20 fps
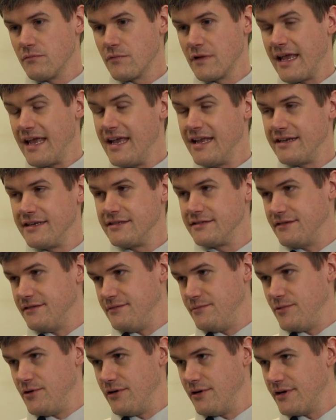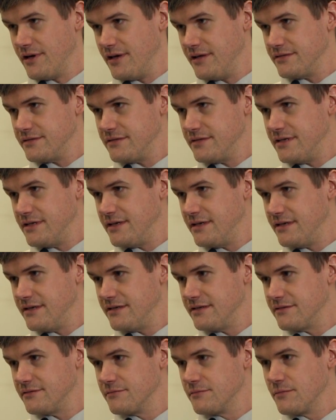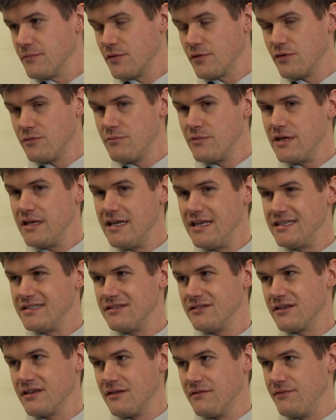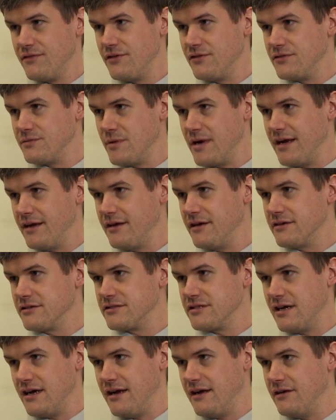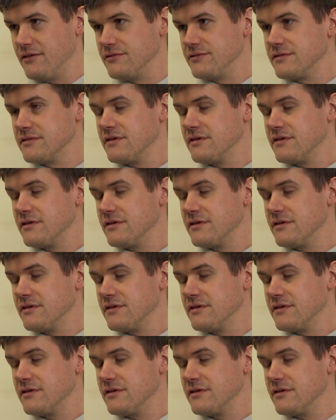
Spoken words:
candies on the market and could be easily confused by a young child.